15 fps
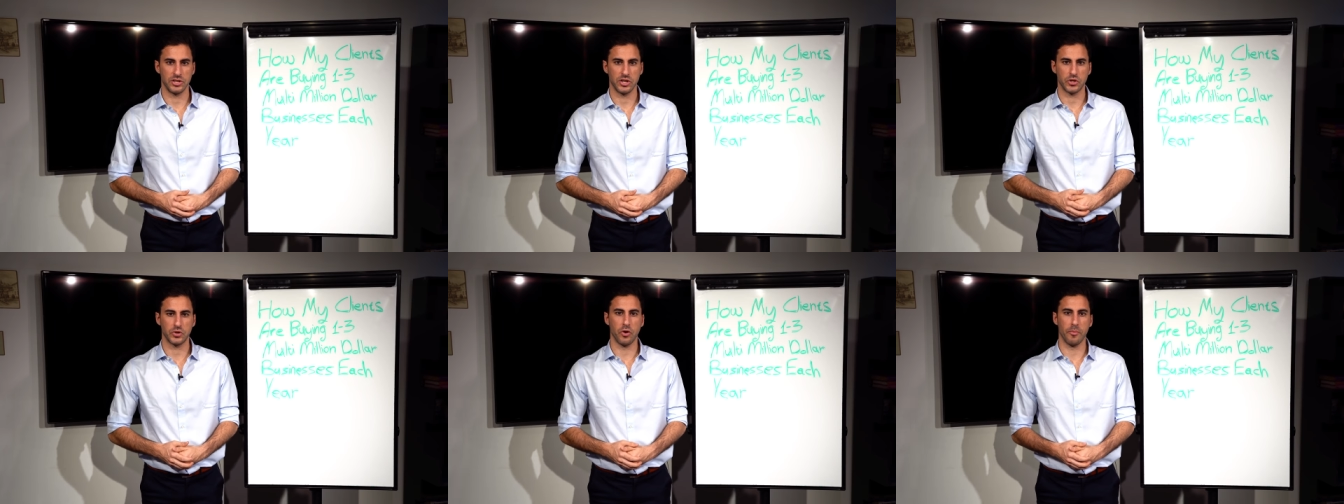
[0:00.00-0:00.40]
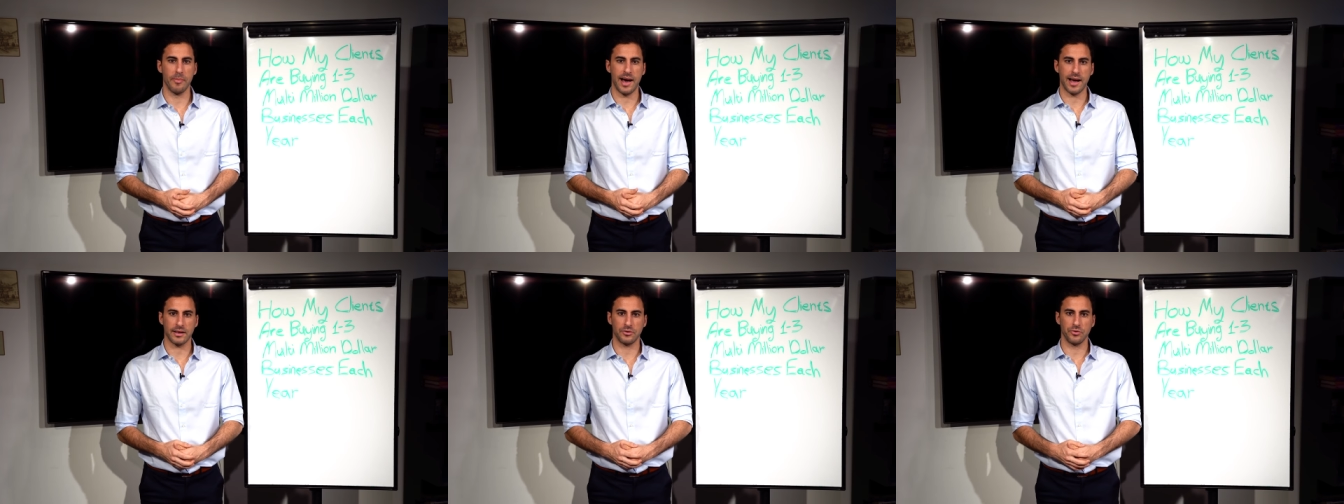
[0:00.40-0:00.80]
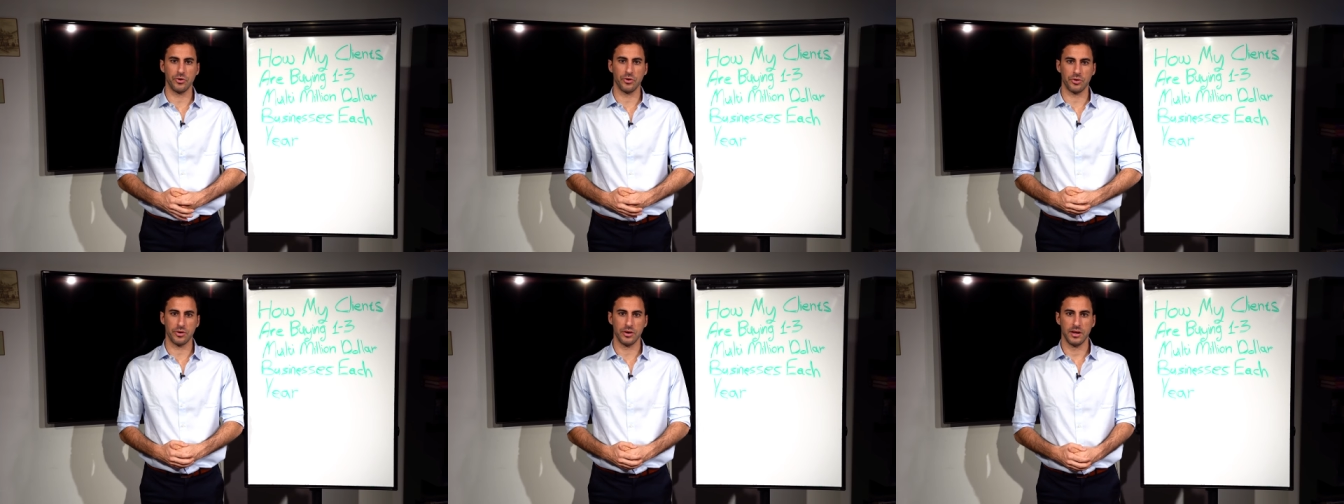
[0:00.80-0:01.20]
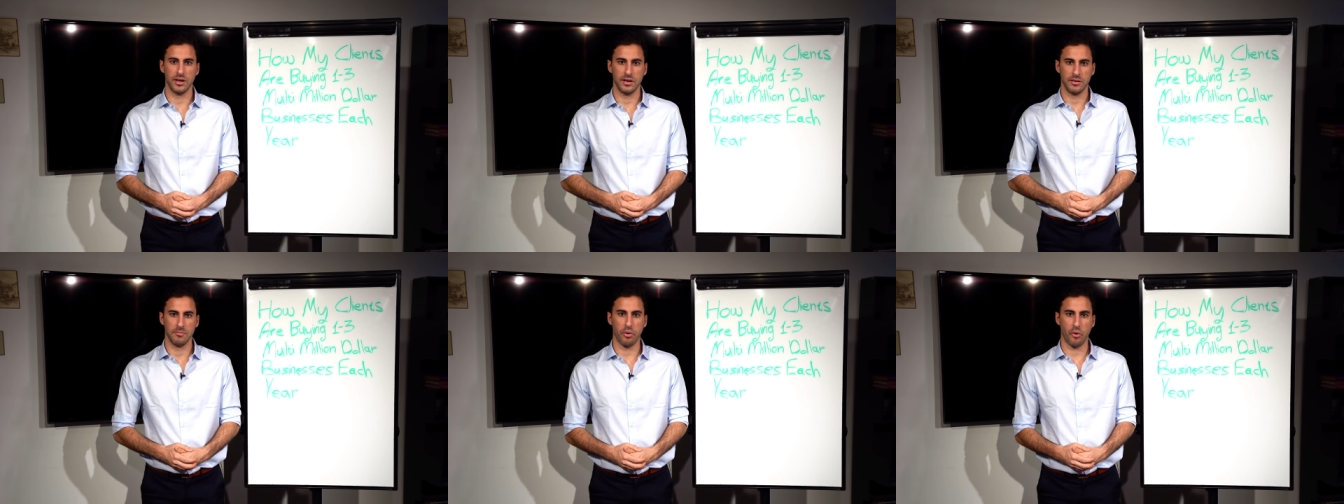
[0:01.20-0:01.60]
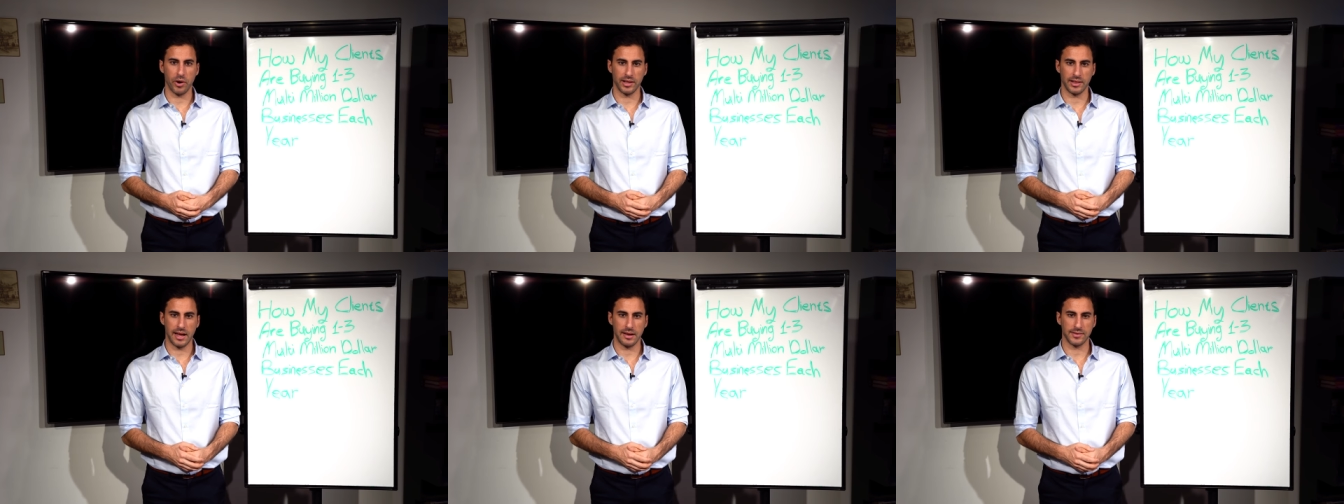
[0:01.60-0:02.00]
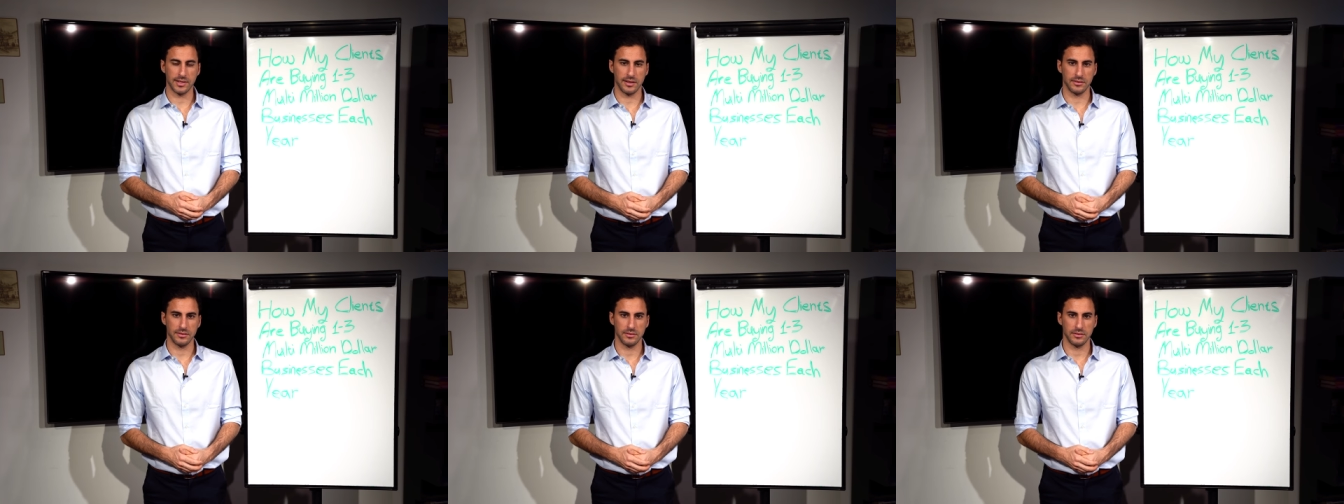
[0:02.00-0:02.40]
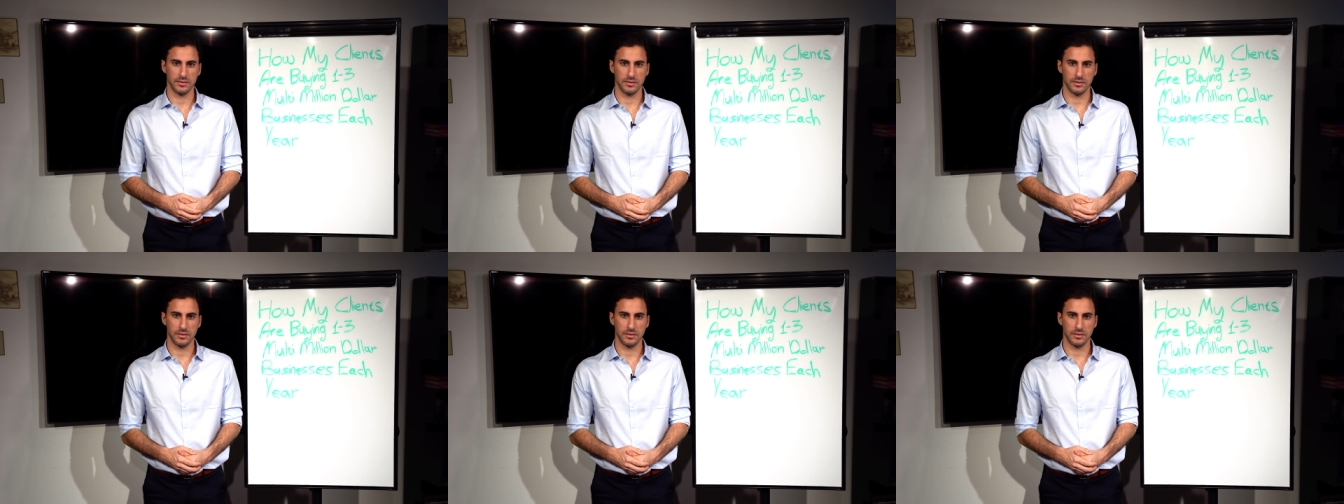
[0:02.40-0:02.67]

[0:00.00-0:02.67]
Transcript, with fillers: and just go back to your boring lifestyle.